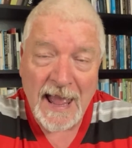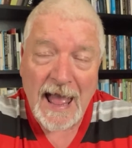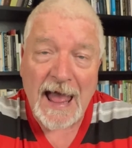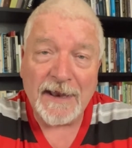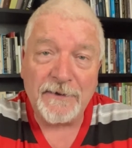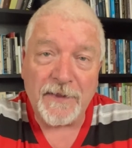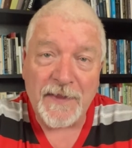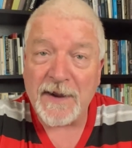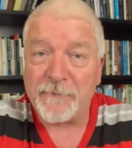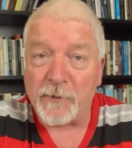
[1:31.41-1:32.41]
And
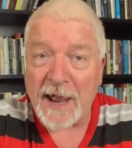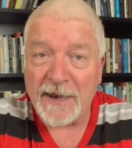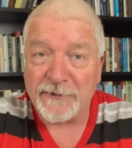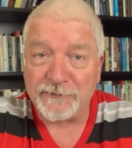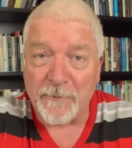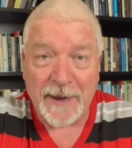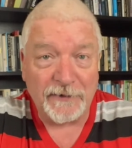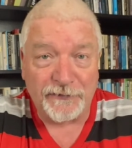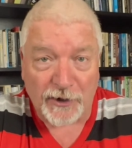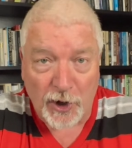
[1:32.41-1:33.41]
therefore had to remain
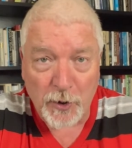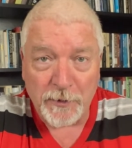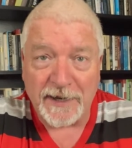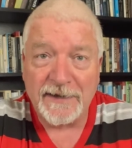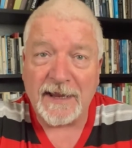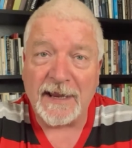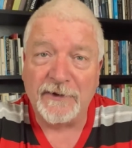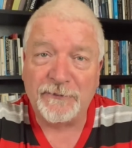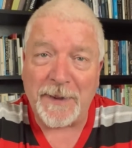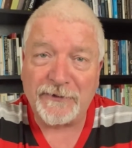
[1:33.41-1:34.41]
secluded in a
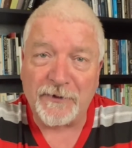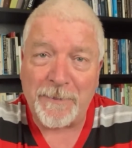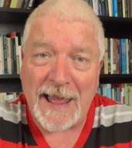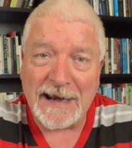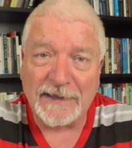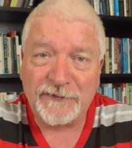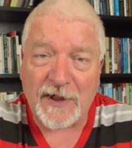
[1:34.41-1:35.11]
special palace